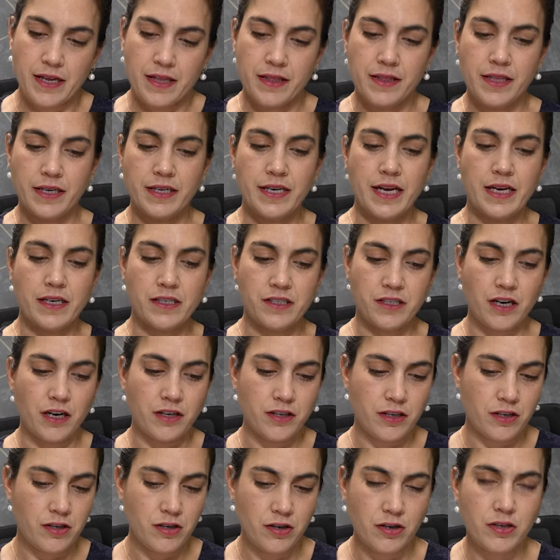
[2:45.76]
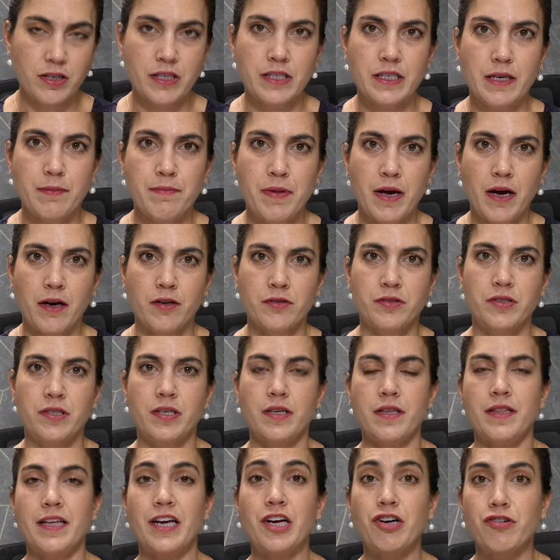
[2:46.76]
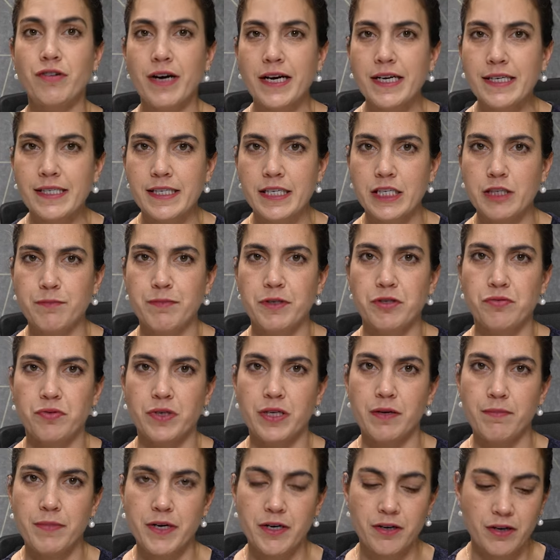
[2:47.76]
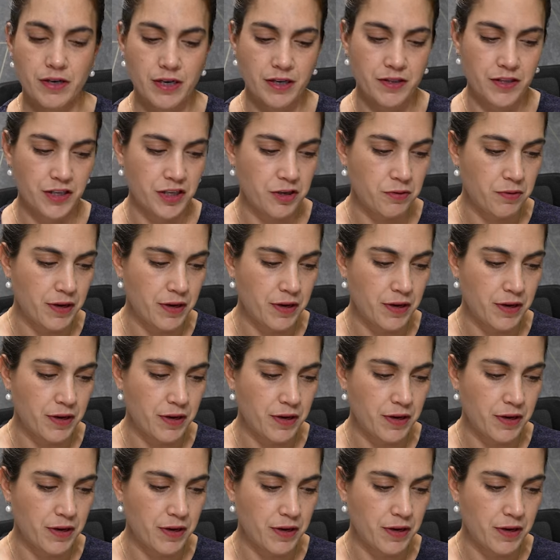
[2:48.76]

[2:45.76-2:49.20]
The next article is about the crisis between America and the